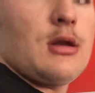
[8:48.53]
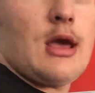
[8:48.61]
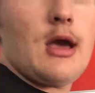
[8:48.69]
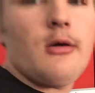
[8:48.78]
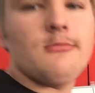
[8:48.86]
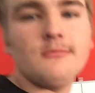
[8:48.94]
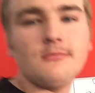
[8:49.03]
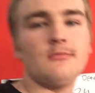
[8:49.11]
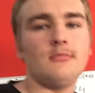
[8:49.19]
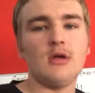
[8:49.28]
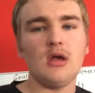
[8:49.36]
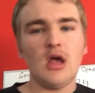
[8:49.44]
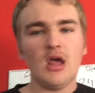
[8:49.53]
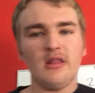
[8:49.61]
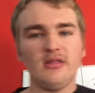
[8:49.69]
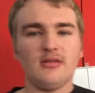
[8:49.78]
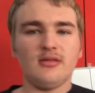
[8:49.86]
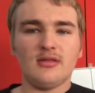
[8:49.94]
Now,
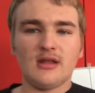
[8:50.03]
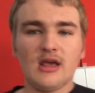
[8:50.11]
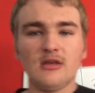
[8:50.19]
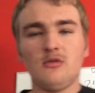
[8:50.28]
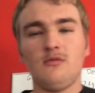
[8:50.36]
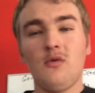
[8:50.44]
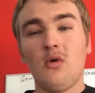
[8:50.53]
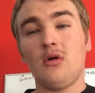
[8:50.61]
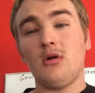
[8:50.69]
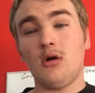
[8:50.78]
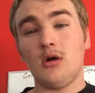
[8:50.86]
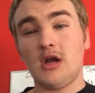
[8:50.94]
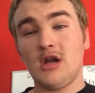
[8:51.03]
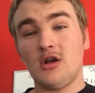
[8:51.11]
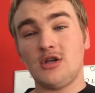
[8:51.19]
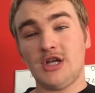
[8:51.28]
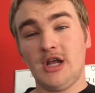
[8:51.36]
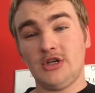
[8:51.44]
the next four are
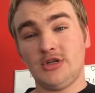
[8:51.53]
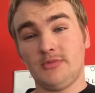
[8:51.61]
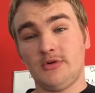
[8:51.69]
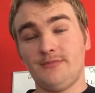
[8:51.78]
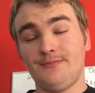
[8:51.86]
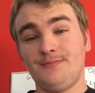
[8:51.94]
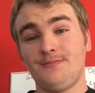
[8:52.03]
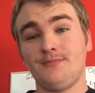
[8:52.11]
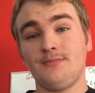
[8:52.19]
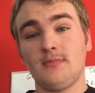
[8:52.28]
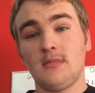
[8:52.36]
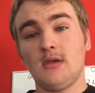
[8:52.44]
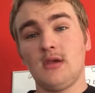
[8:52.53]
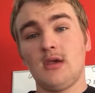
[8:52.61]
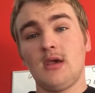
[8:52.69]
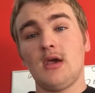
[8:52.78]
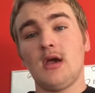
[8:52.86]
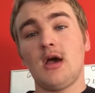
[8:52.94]
interchangeable.
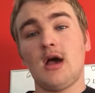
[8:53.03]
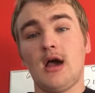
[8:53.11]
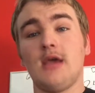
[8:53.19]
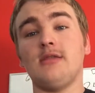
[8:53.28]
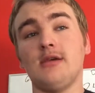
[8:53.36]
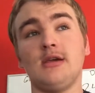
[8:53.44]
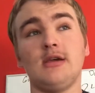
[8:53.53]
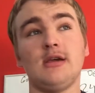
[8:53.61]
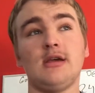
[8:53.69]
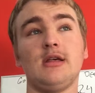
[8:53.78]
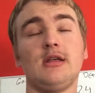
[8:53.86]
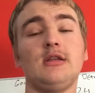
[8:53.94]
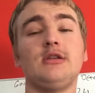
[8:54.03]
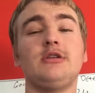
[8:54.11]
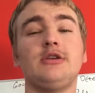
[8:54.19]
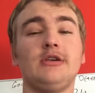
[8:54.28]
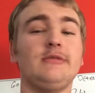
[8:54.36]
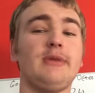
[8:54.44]
I think
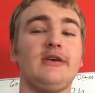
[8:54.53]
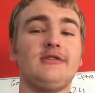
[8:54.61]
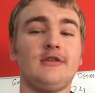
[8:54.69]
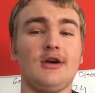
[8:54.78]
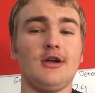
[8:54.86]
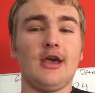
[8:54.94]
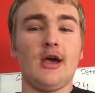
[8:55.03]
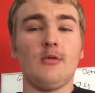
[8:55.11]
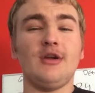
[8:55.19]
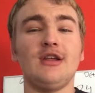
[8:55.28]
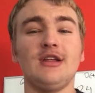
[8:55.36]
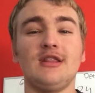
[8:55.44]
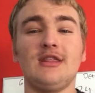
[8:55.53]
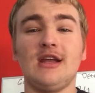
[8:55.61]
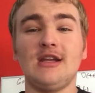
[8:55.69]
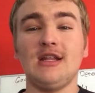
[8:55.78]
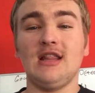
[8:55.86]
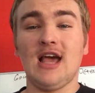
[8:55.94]
just based on how
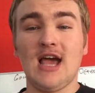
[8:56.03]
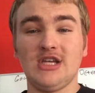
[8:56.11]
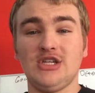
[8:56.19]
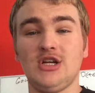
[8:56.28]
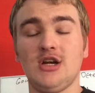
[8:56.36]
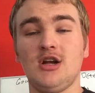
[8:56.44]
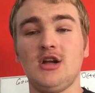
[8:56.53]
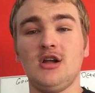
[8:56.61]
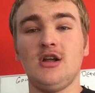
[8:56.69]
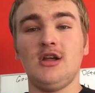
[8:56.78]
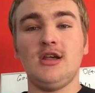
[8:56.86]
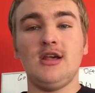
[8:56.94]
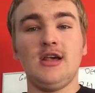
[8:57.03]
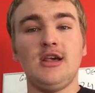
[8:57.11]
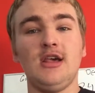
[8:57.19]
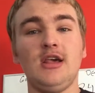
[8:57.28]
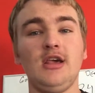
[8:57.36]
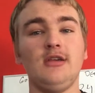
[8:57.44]
they did last year,
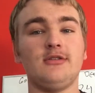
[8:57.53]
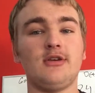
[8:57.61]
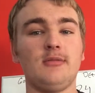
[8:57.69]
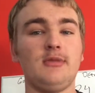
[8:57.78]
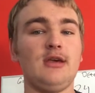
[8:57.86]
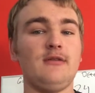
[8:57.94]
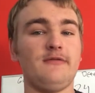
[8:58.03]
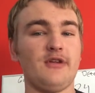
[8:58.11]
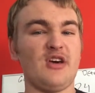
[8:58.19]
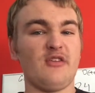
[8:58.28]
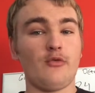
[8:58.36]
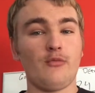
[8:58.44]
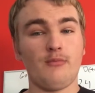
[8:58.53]
it's going to be Phaneuf